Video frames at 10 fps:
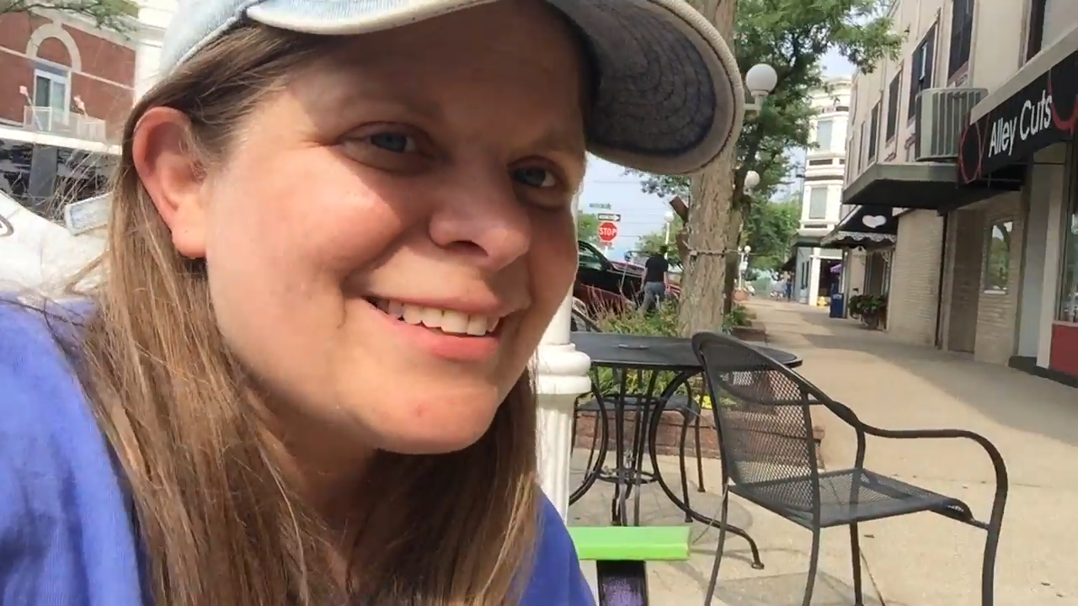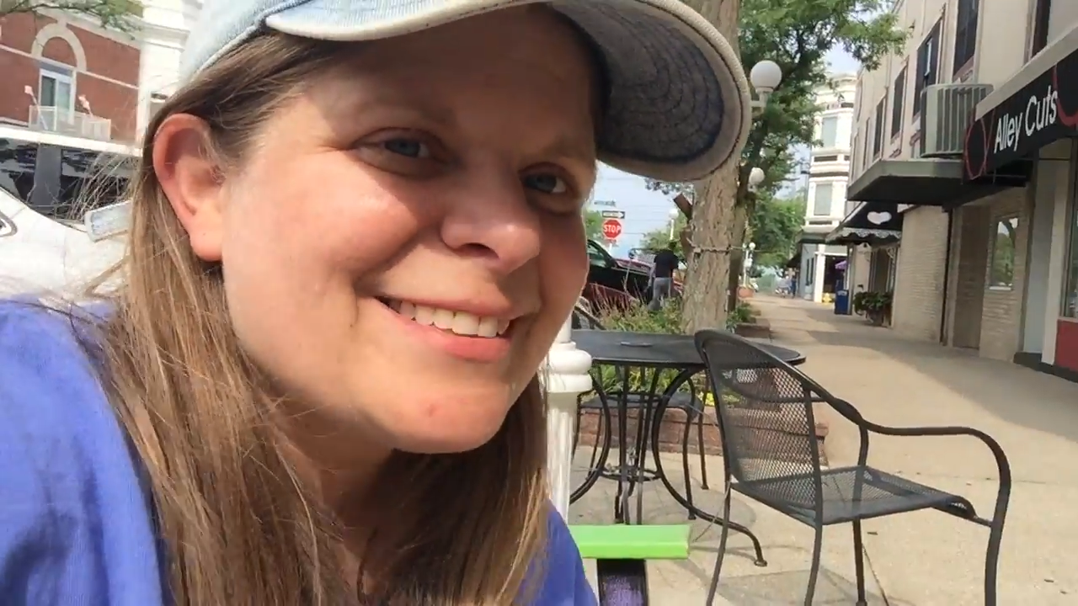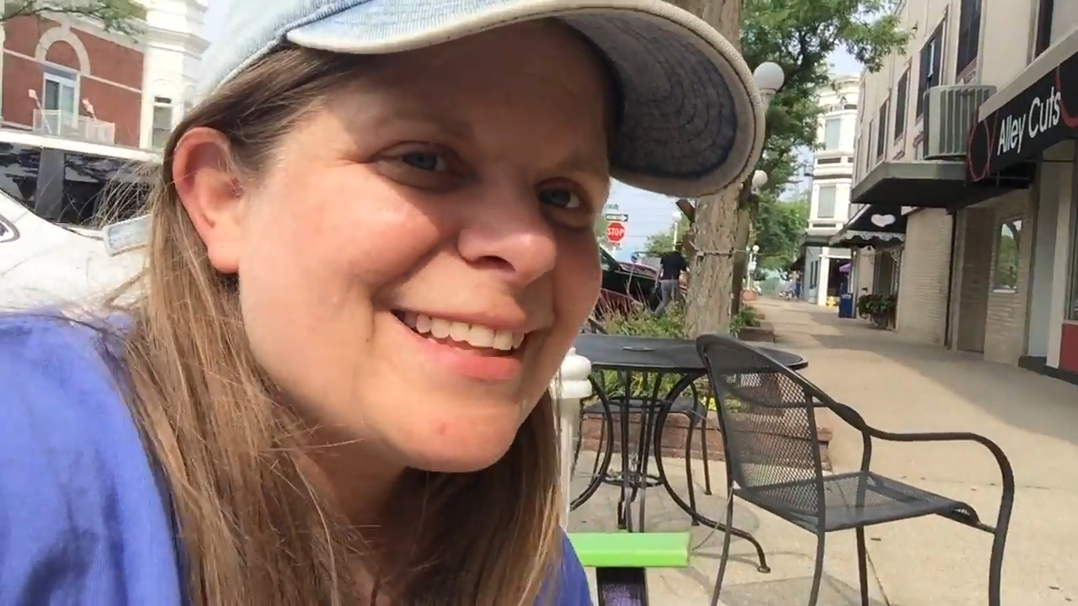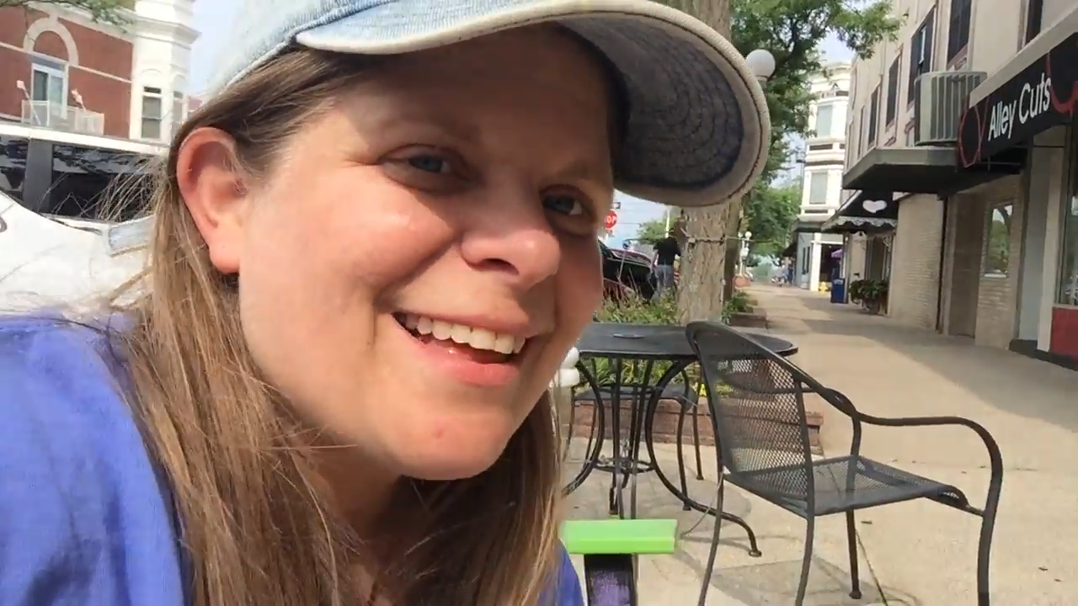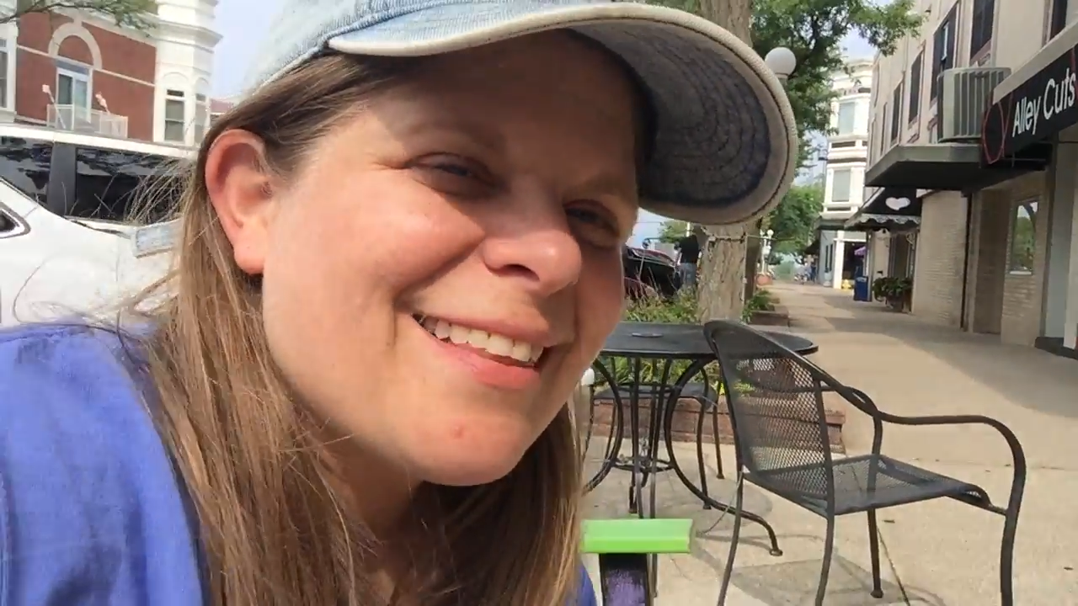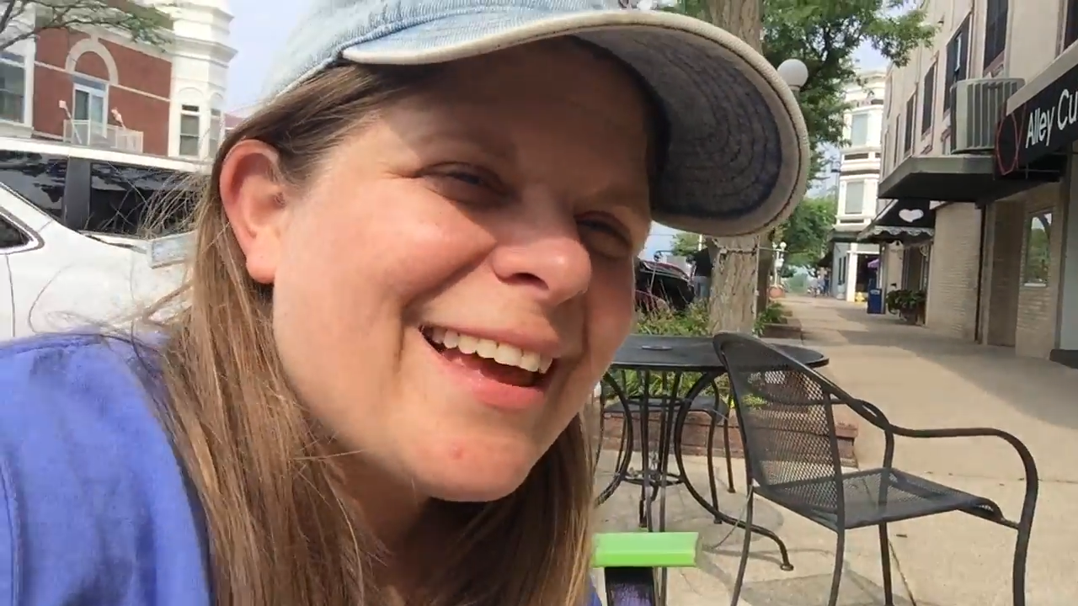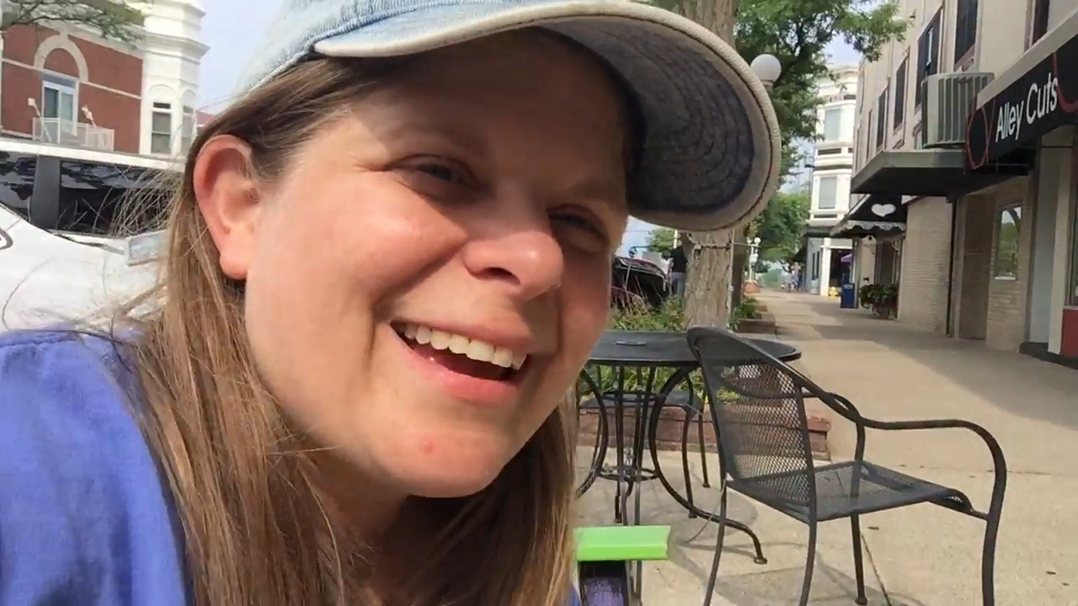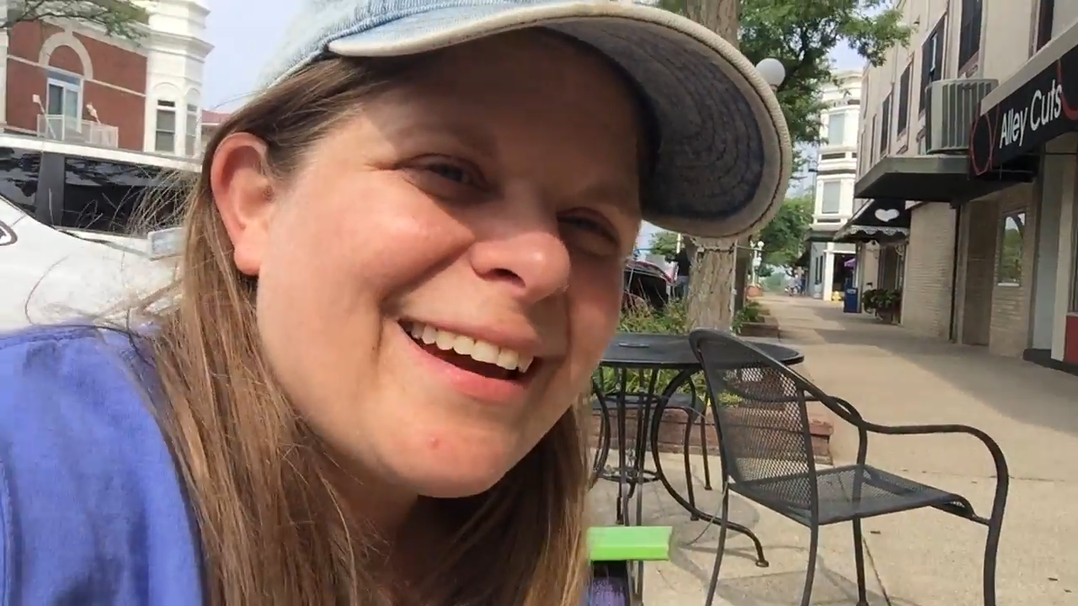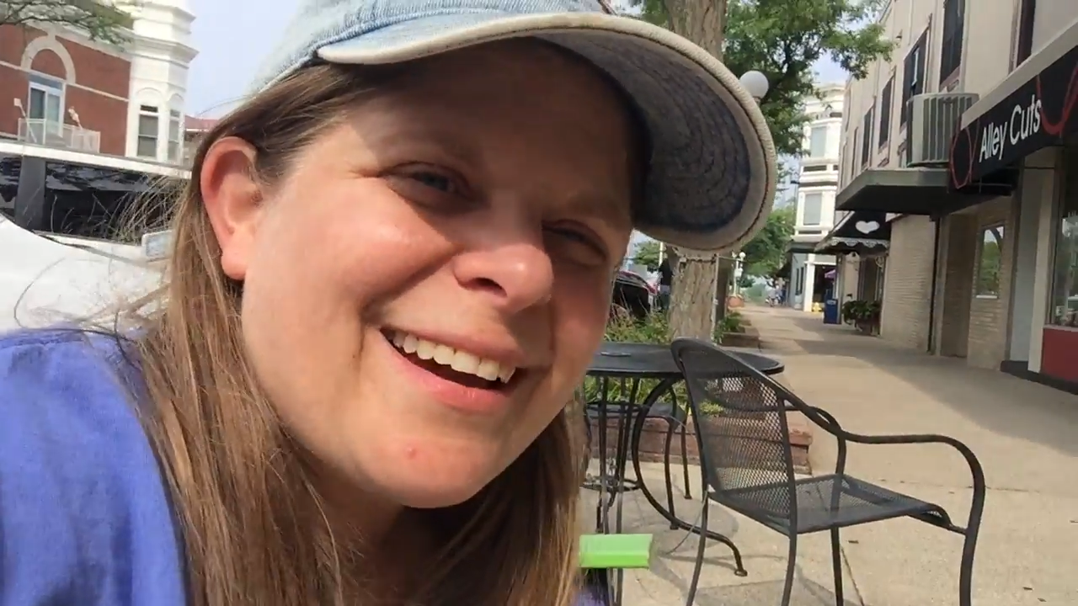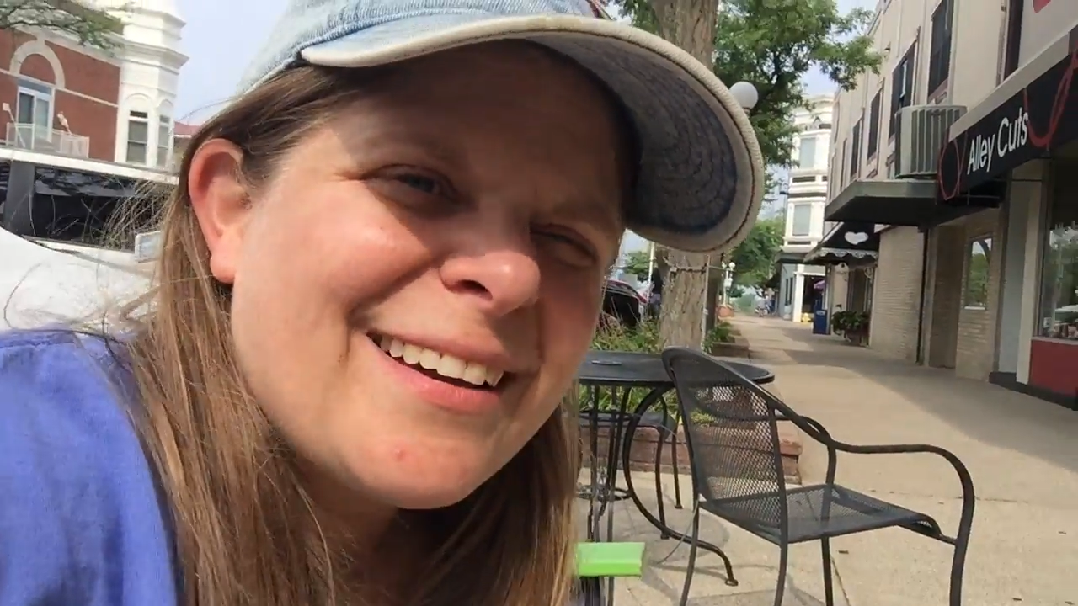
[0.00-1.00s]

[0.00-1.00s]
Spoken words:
is that, like,